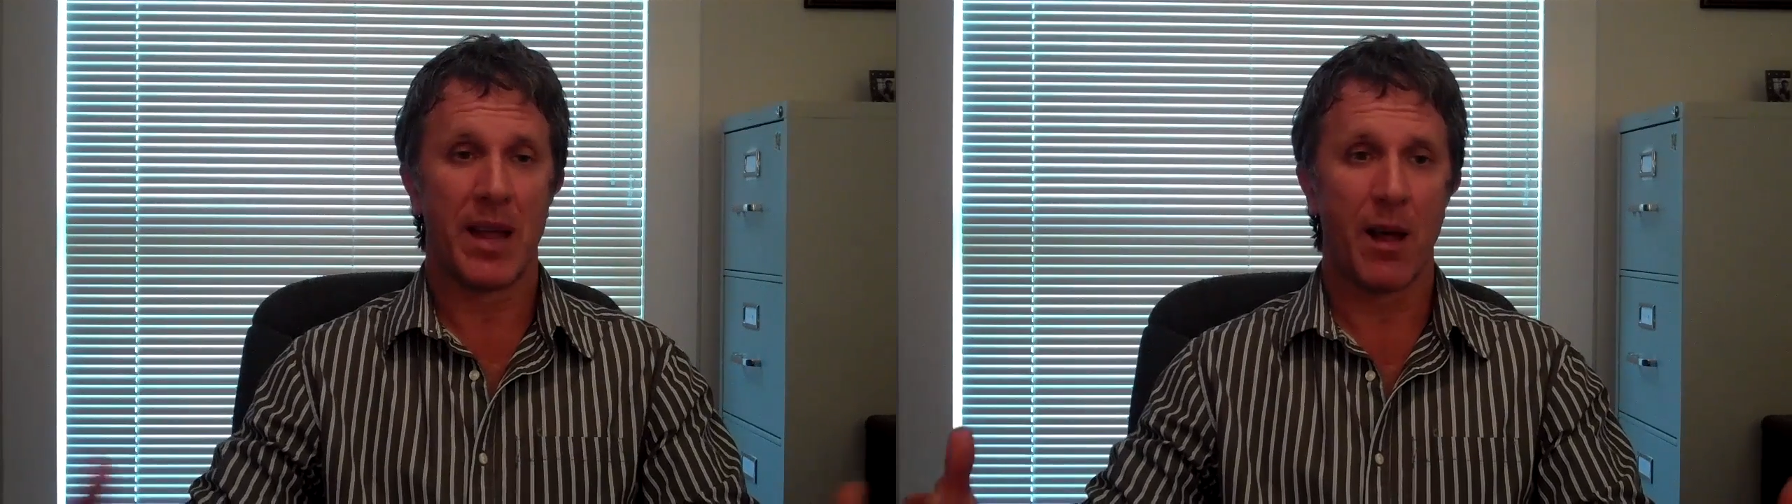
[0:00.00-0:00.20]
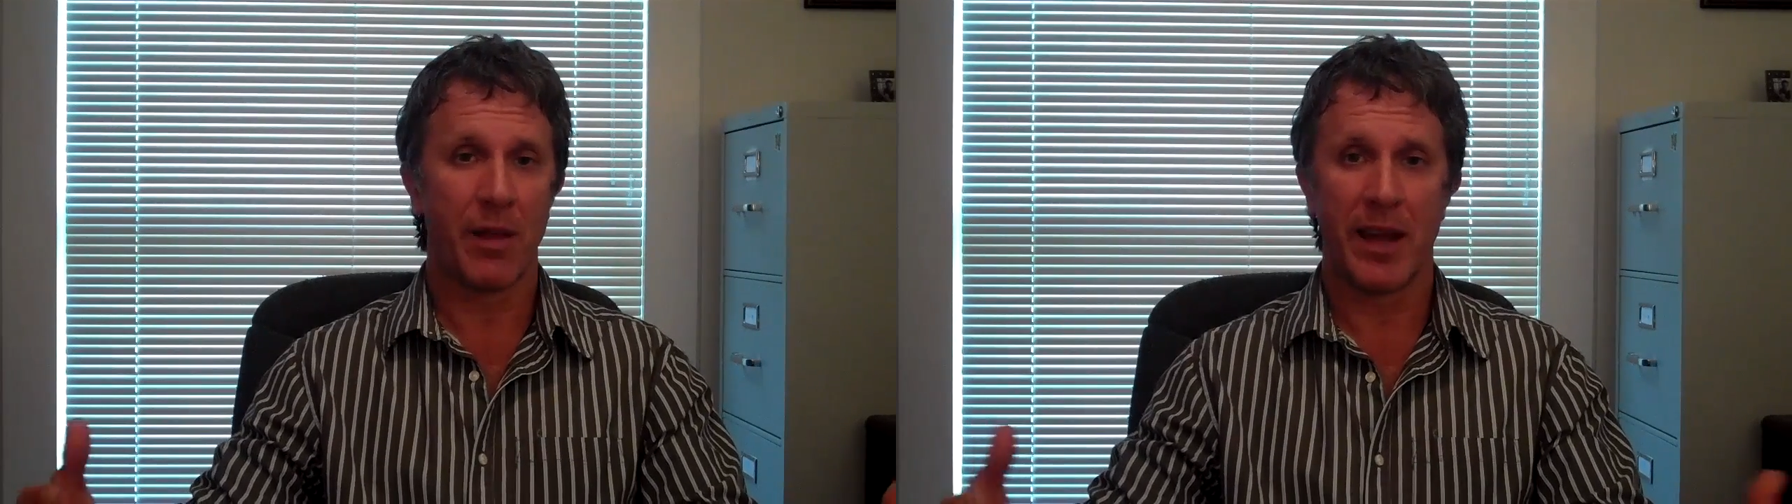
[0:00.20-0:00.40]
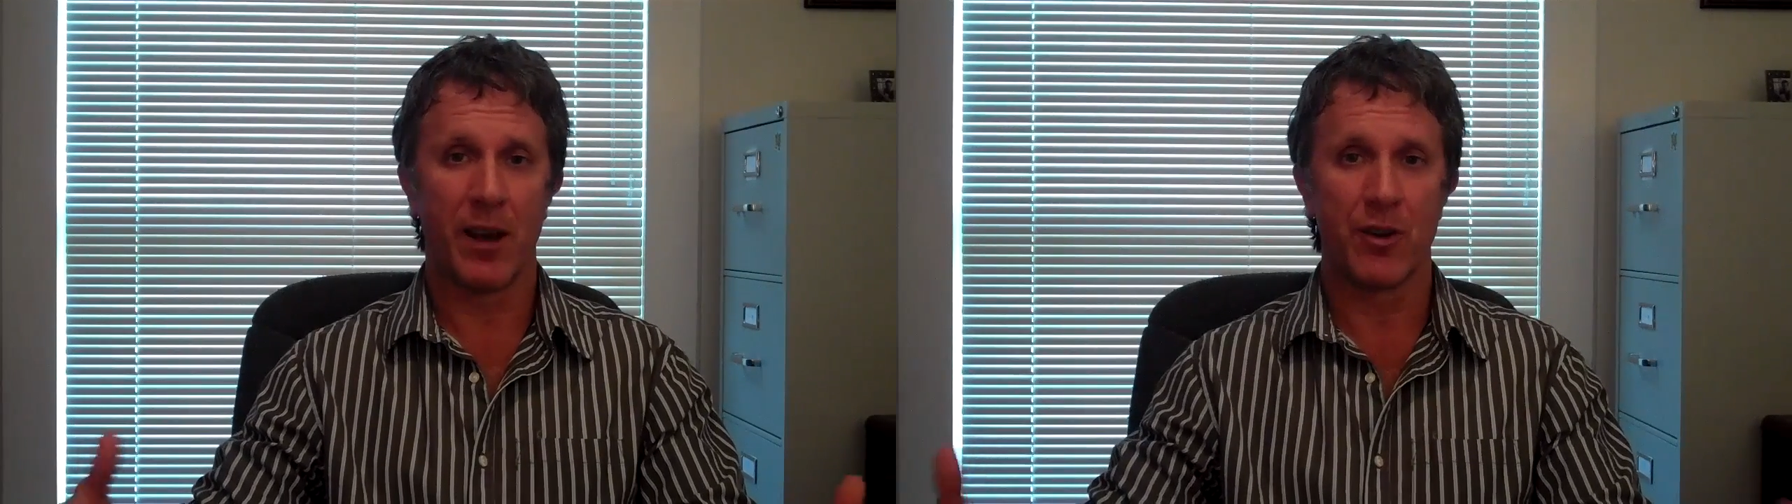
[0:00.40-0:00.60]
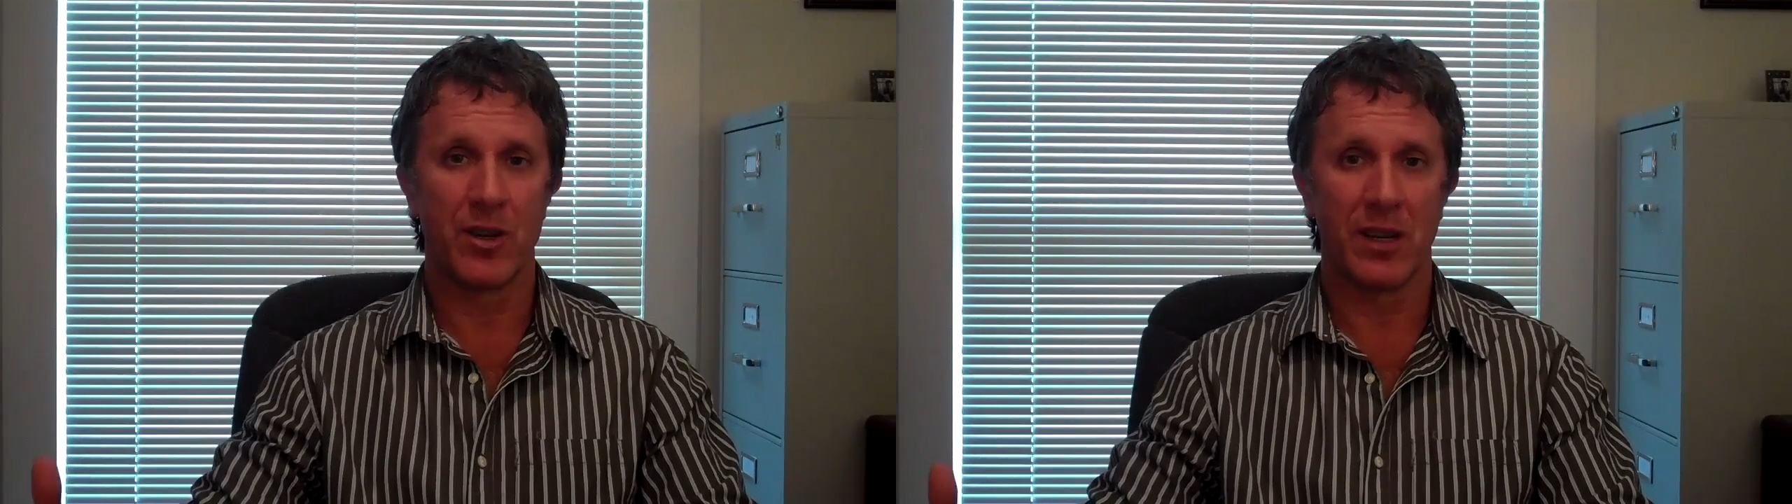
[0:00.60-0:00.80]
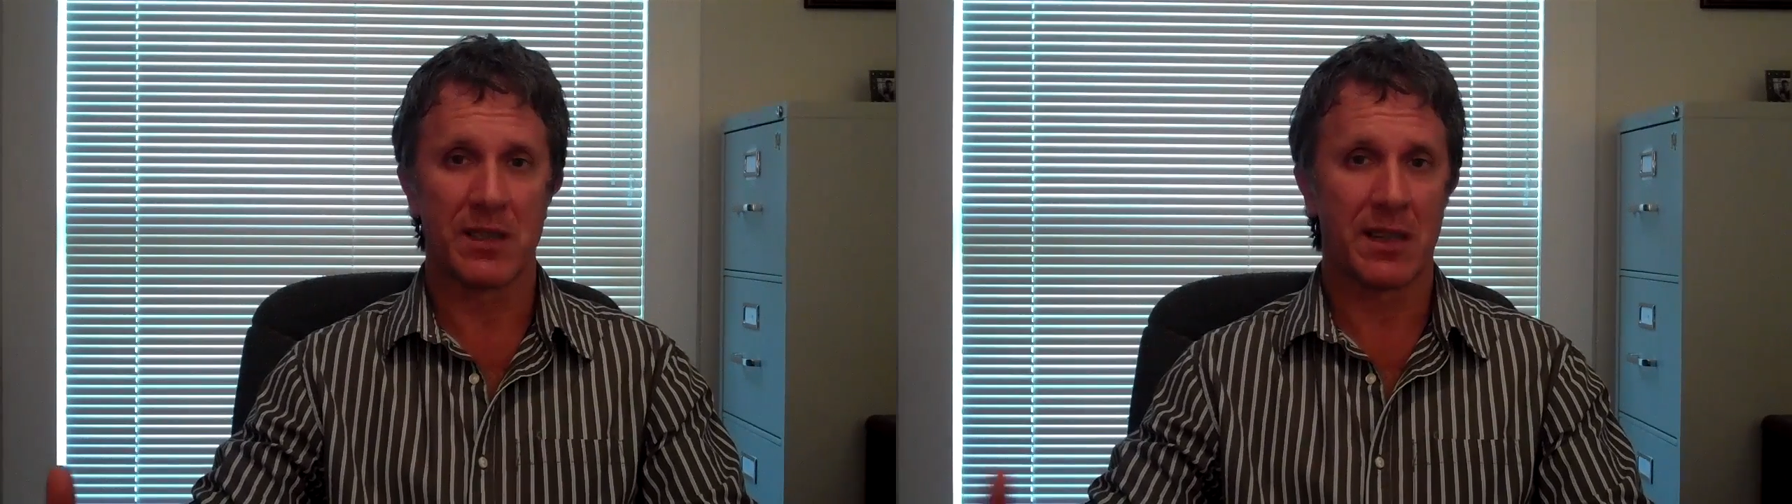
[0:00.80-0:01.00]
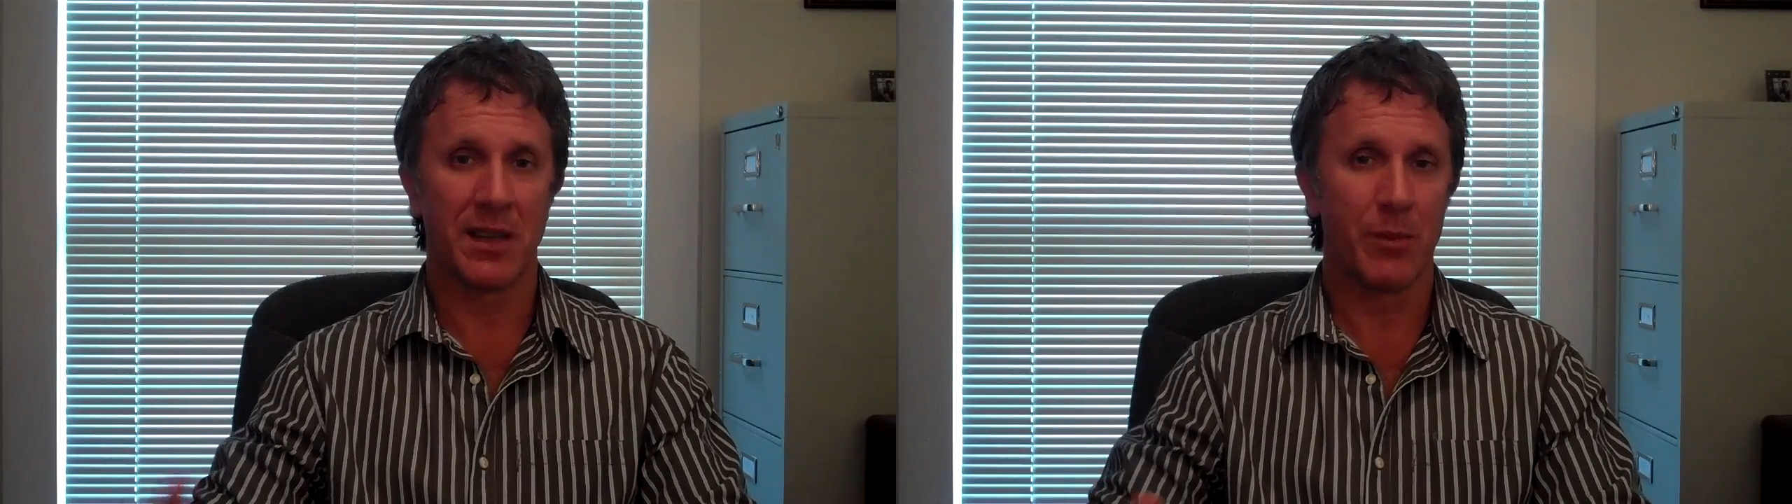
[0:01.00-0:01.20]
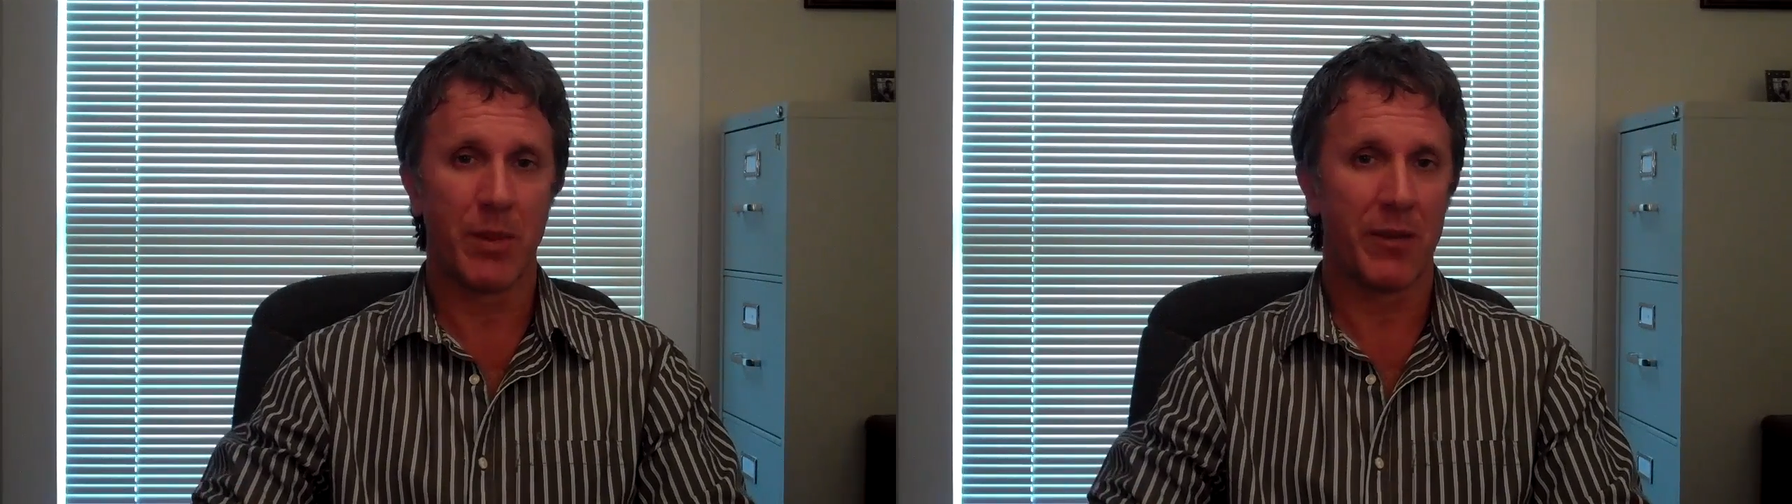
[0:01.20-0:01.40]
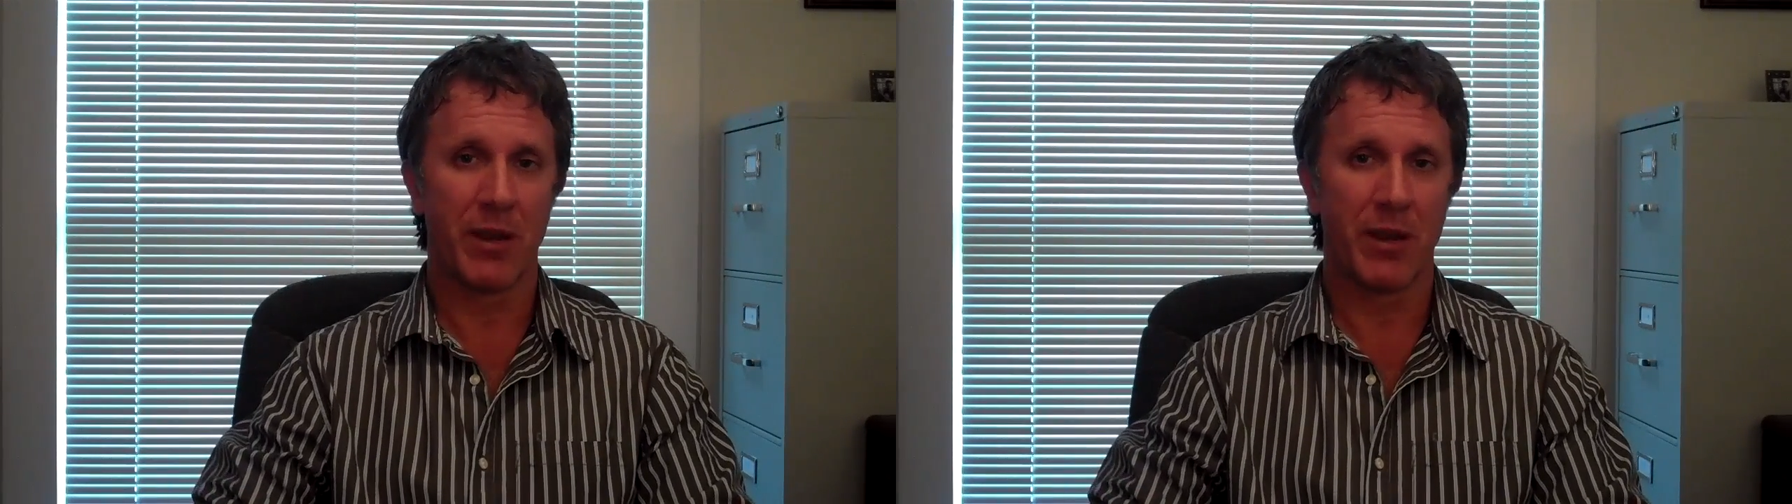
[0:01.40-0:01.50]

health and energy and sleep,